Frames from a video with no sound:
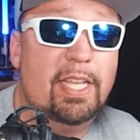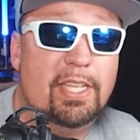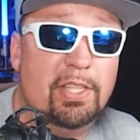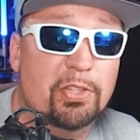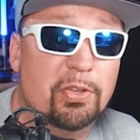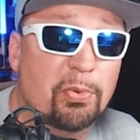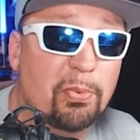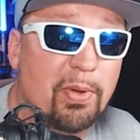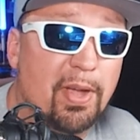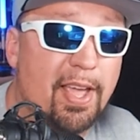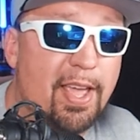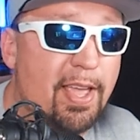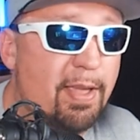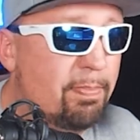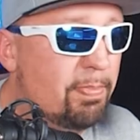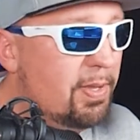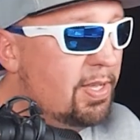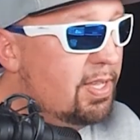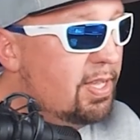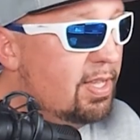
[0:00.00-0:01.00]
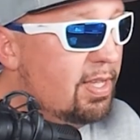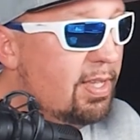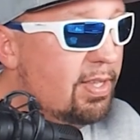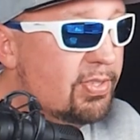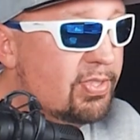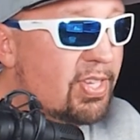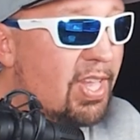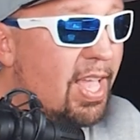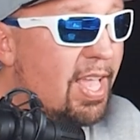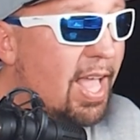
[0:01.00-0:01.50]
either way way
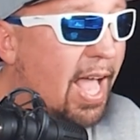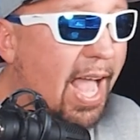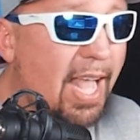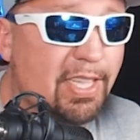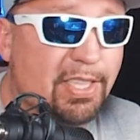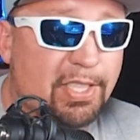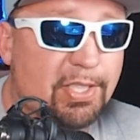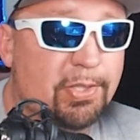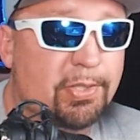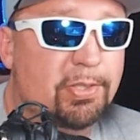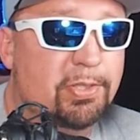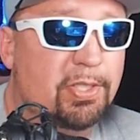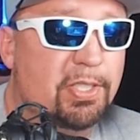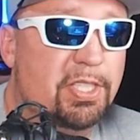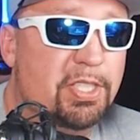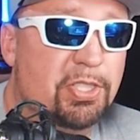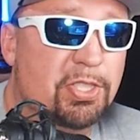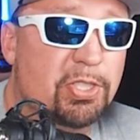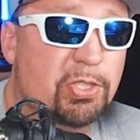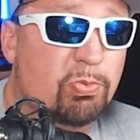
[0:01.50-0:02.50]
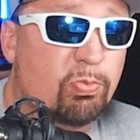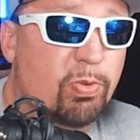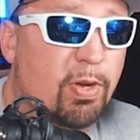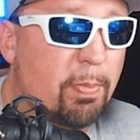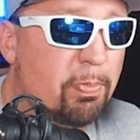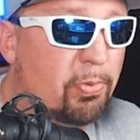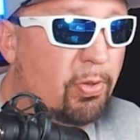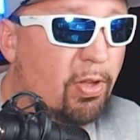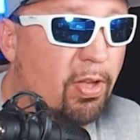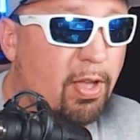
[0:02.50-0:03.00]
because I literally just
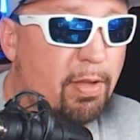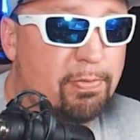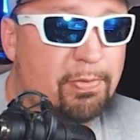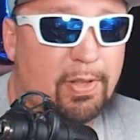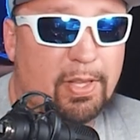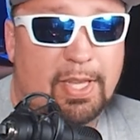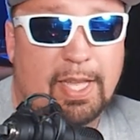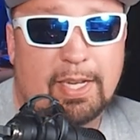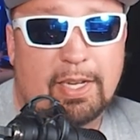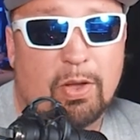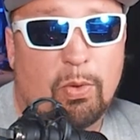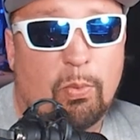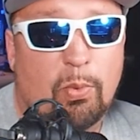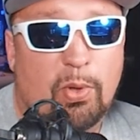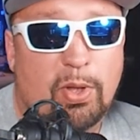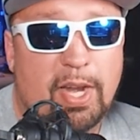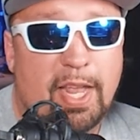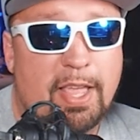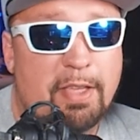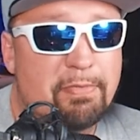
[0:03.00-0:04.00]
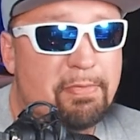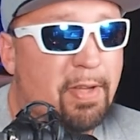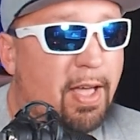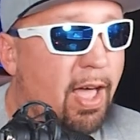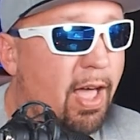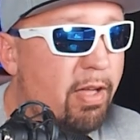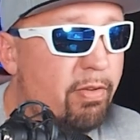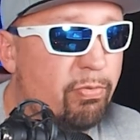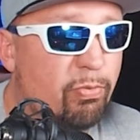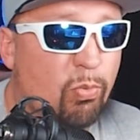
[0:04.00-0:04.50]
ripped off like a
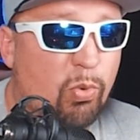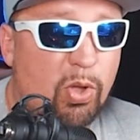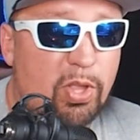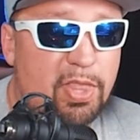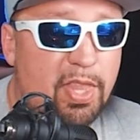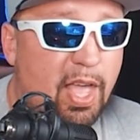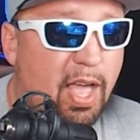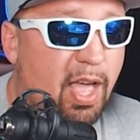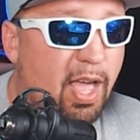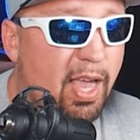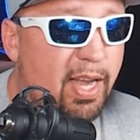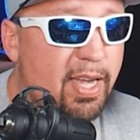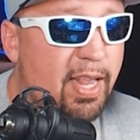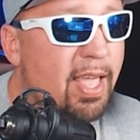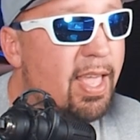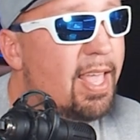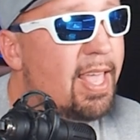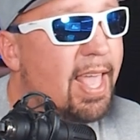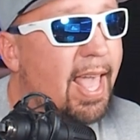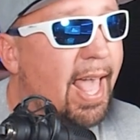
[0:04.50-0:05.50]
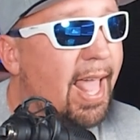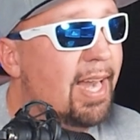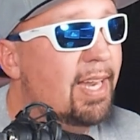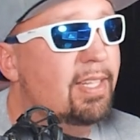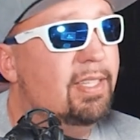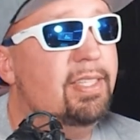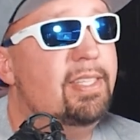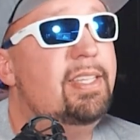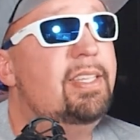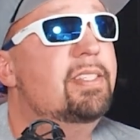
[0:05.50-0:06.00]
185, 19 at
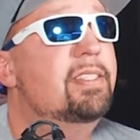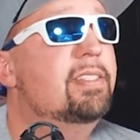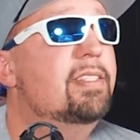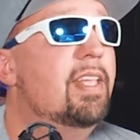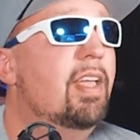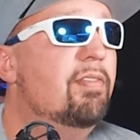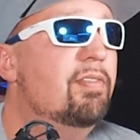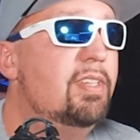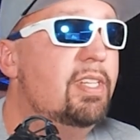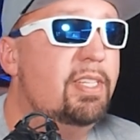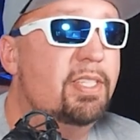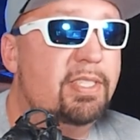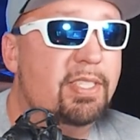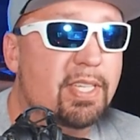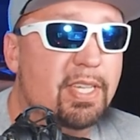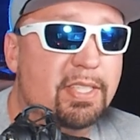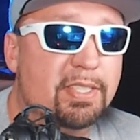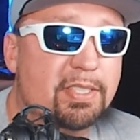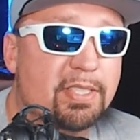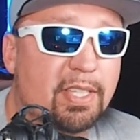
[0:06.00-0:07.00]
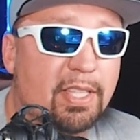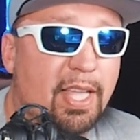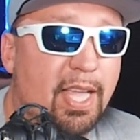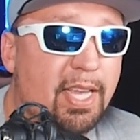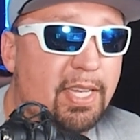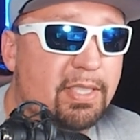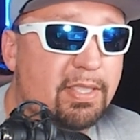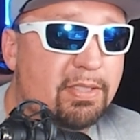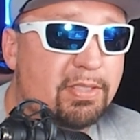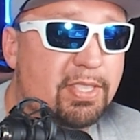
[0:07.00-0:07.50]
at least 76 to
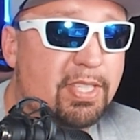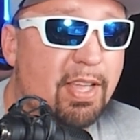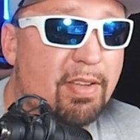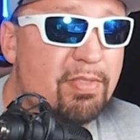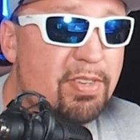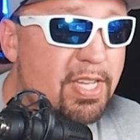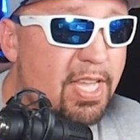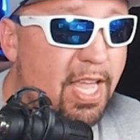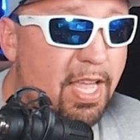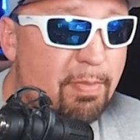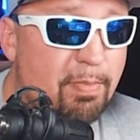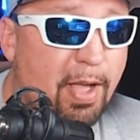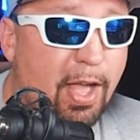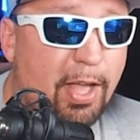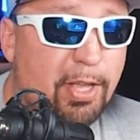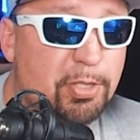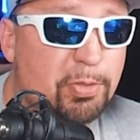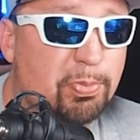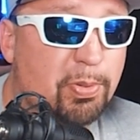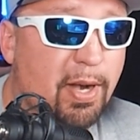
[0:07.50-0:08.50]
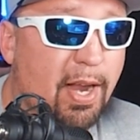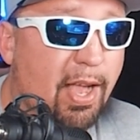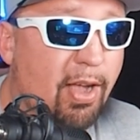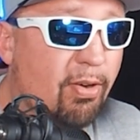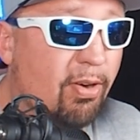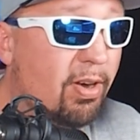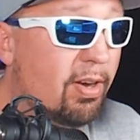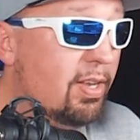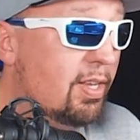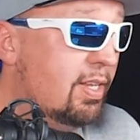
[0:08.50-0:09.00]
like 78 miles per
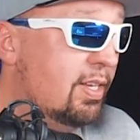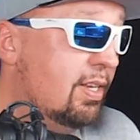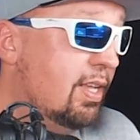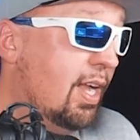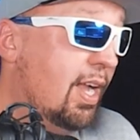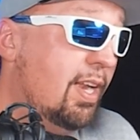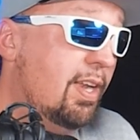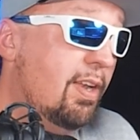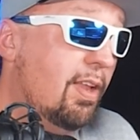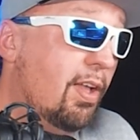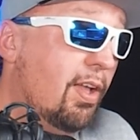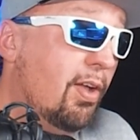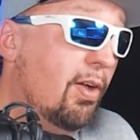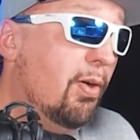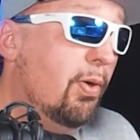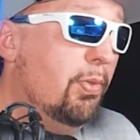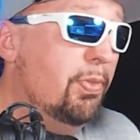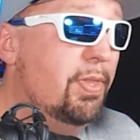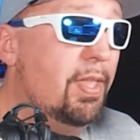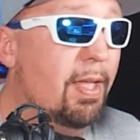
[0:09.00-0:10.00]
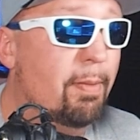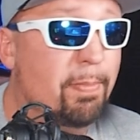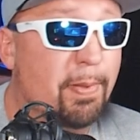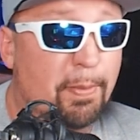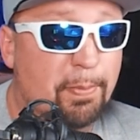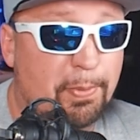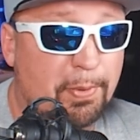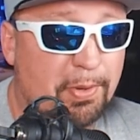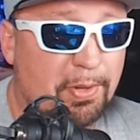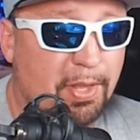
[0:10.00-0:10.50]
hour. I know that
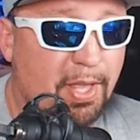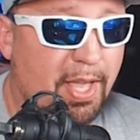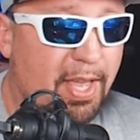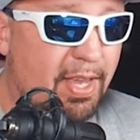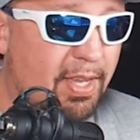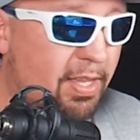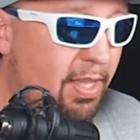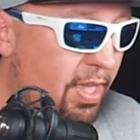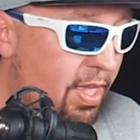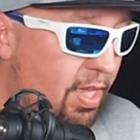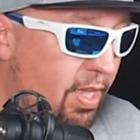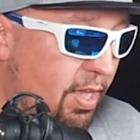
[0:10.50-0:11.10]
people are like,